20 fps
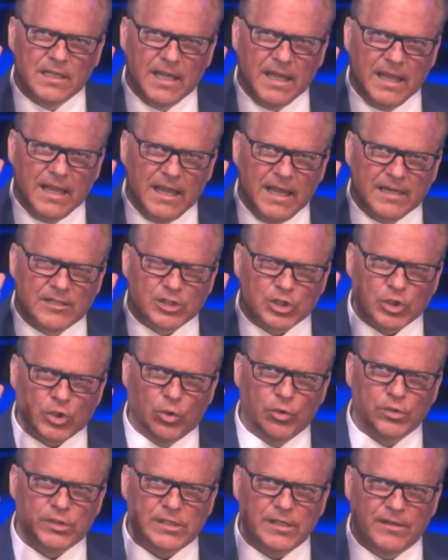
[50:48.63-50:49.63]

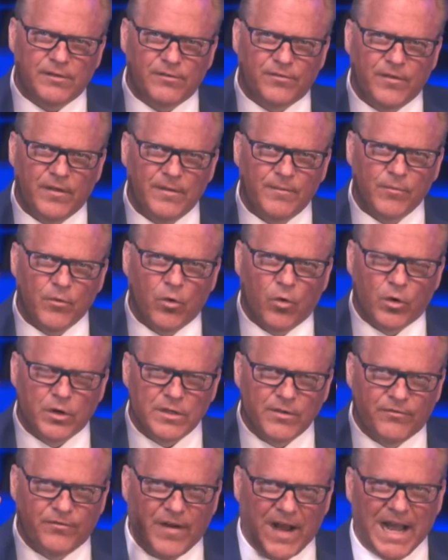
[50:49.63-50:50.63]
exclusive or
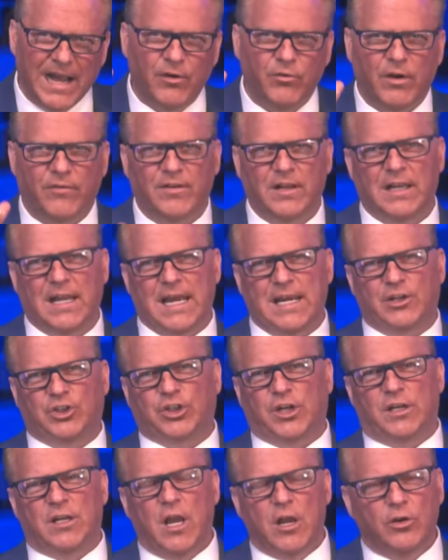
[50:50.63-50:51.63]
divine
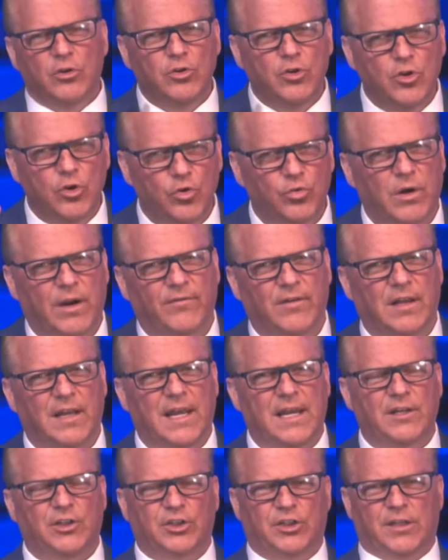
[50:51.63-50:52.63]
revelation, new
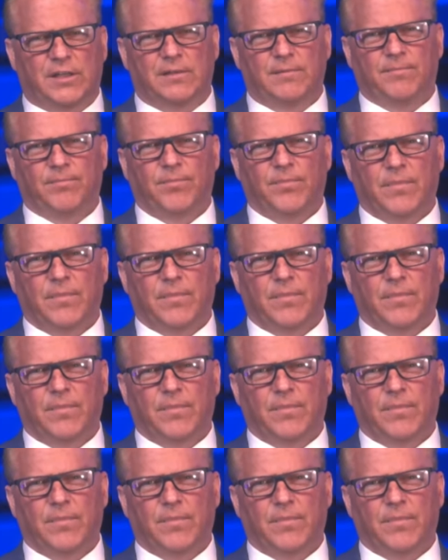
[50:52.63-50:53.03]
revelation,